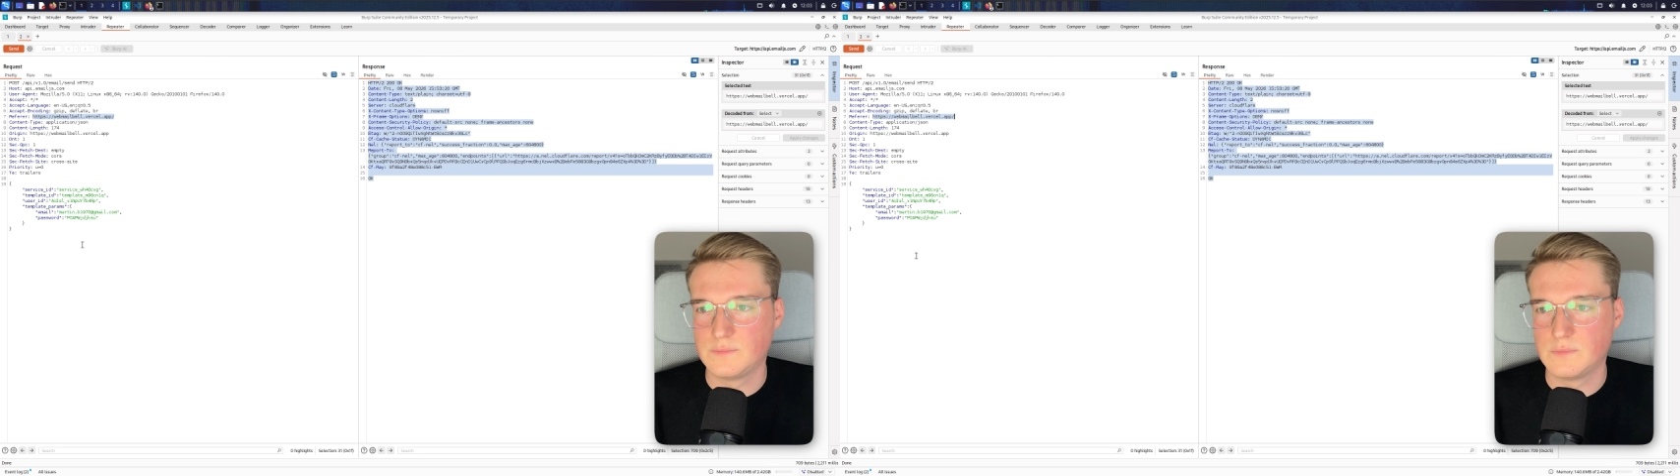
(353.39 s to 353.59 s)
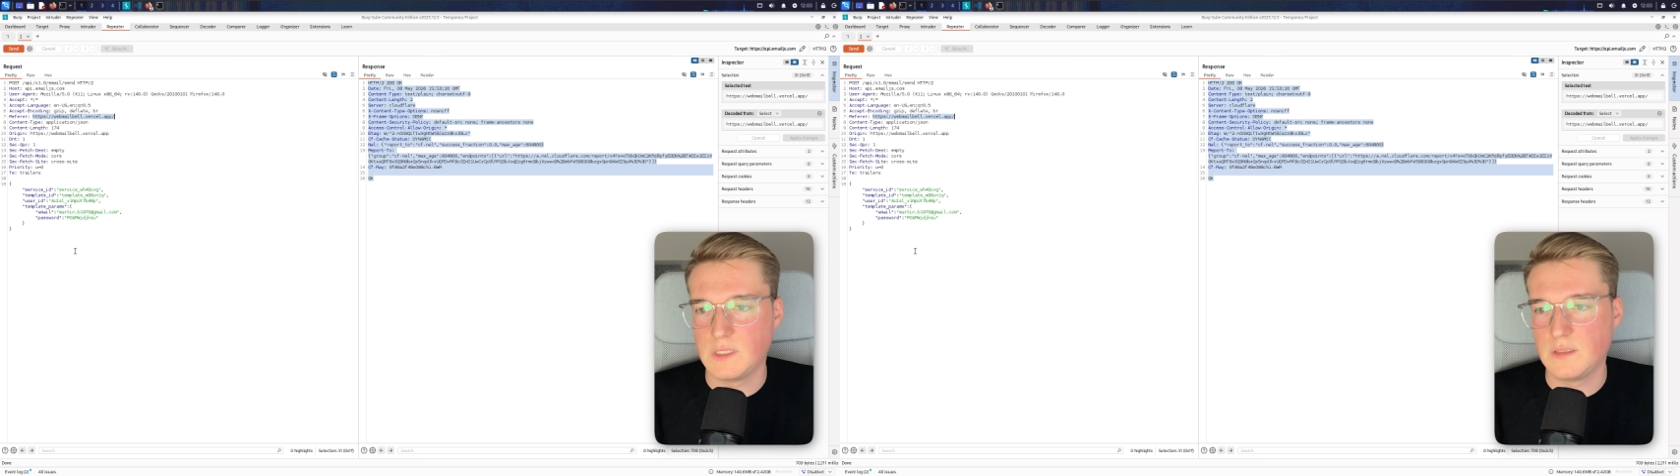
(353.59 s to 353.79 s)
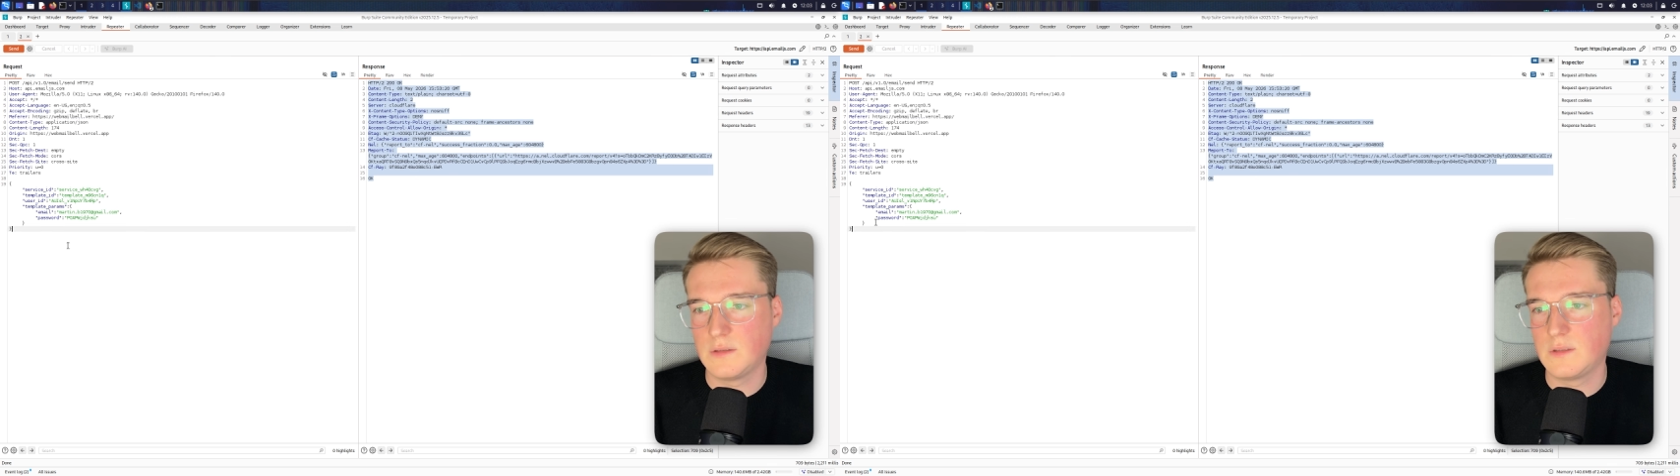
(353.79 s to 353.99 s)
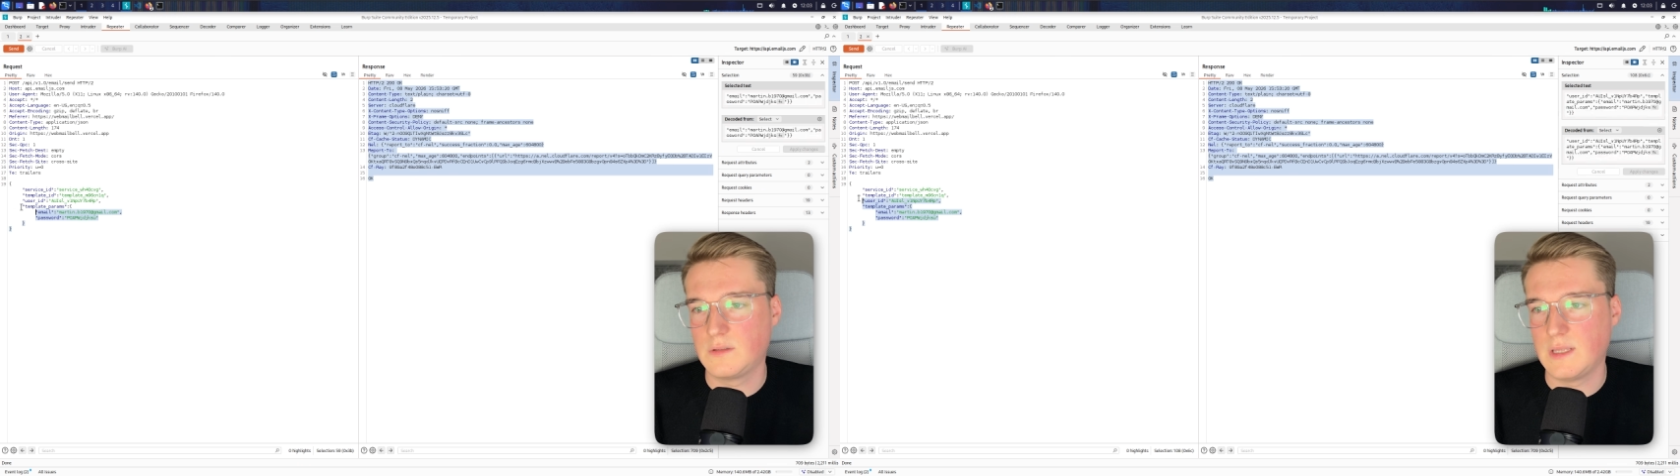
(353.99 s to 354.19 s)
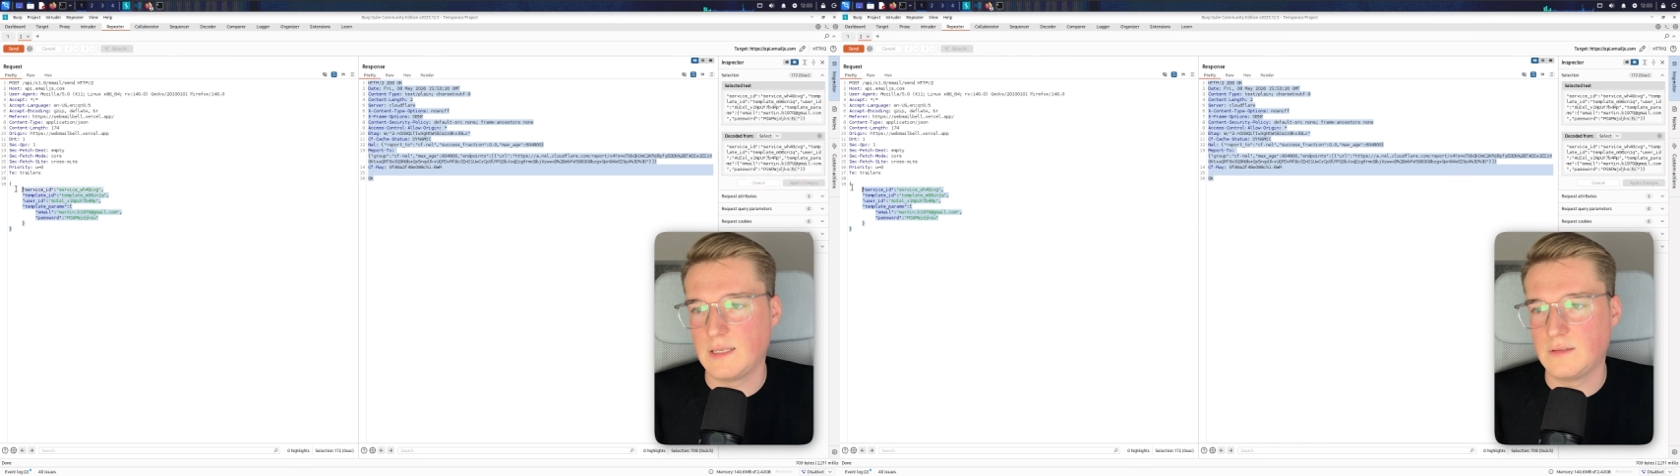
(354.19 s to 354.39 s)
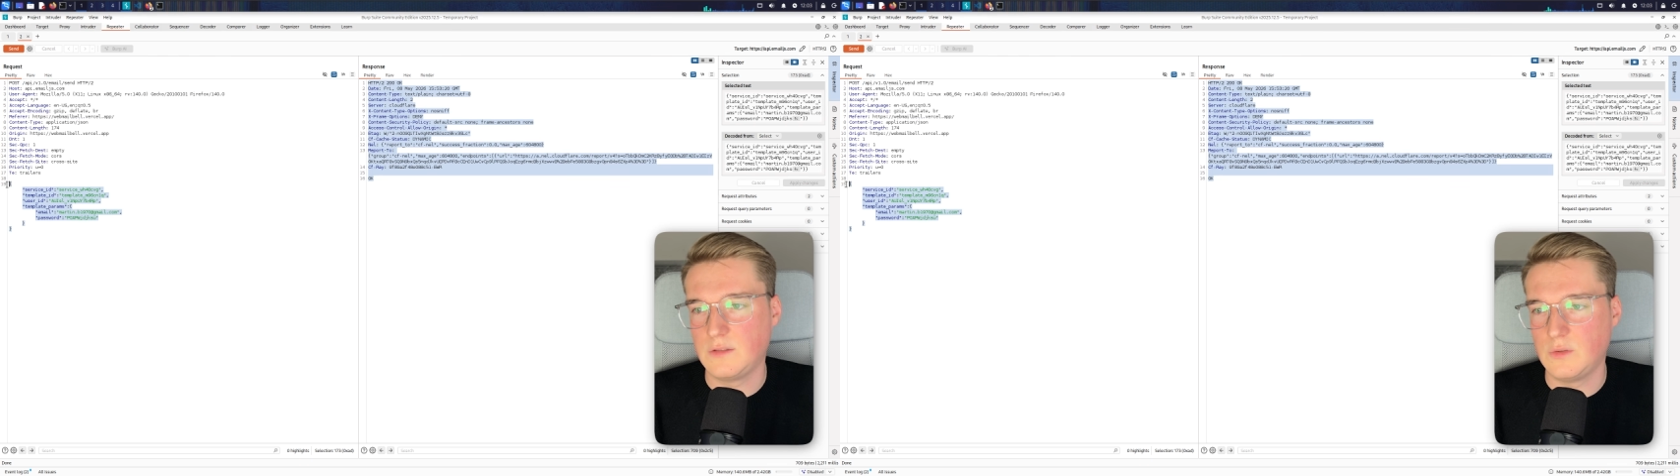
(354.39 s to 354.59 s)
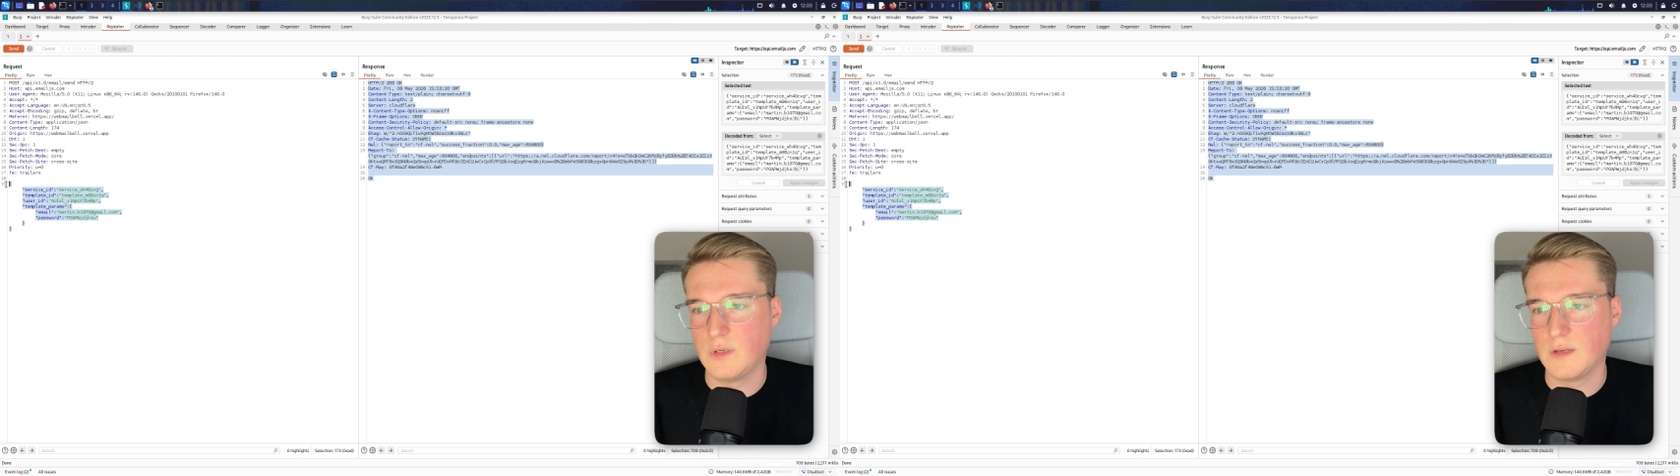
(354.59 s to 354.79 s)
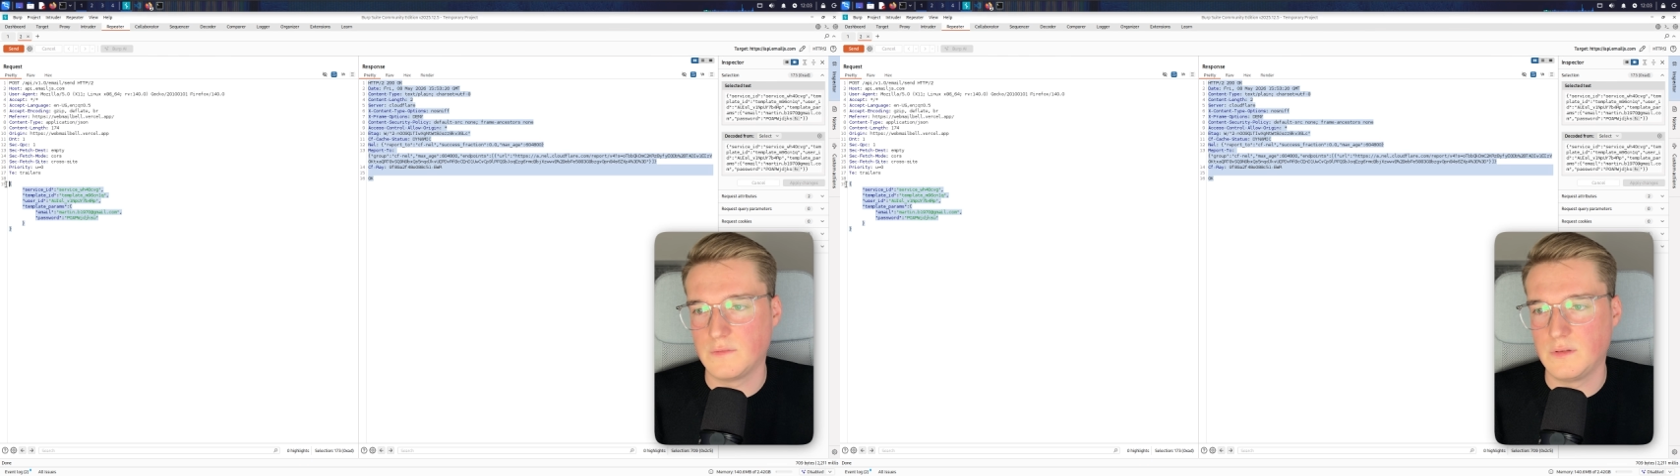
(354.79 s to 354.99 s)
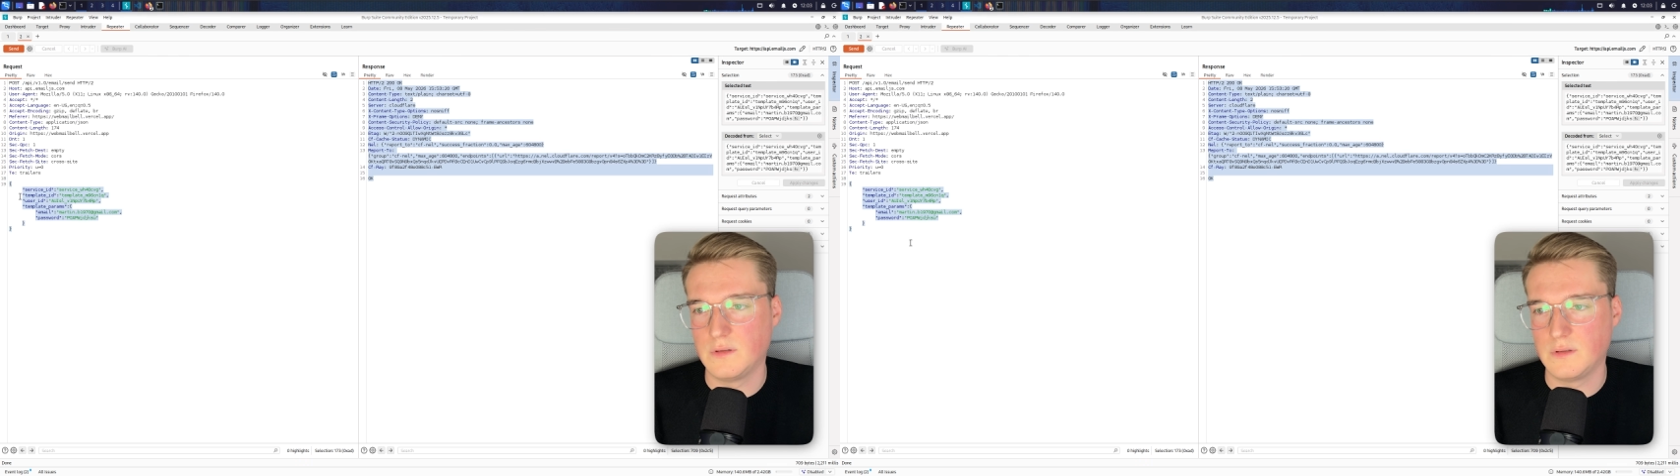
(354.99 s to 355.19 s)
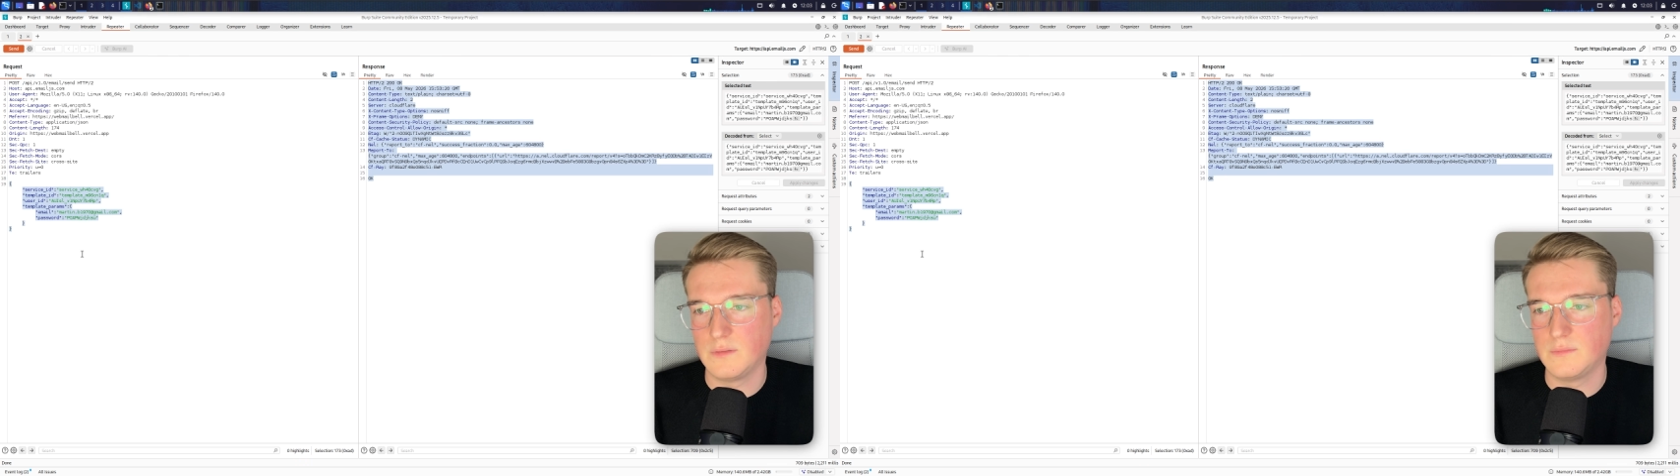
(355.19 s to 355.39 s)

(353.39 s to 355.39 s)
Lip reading: And then you have the